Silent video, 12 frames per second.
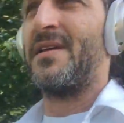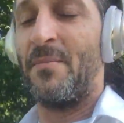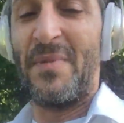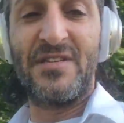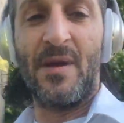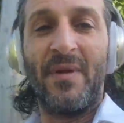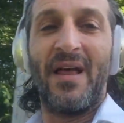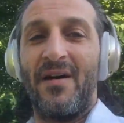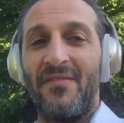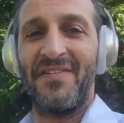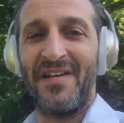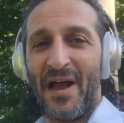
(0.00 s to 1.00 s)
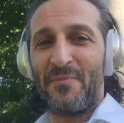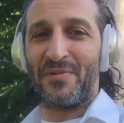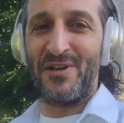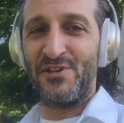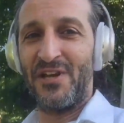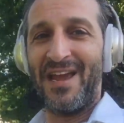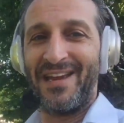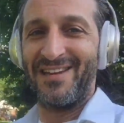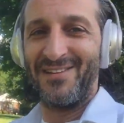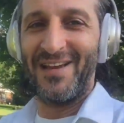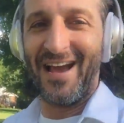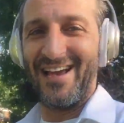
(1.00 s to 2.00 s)
Give me some love. I appreciate
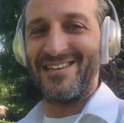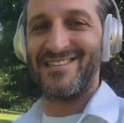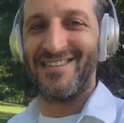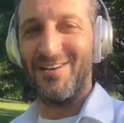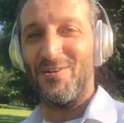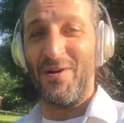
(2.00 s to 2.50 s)
it, you guys,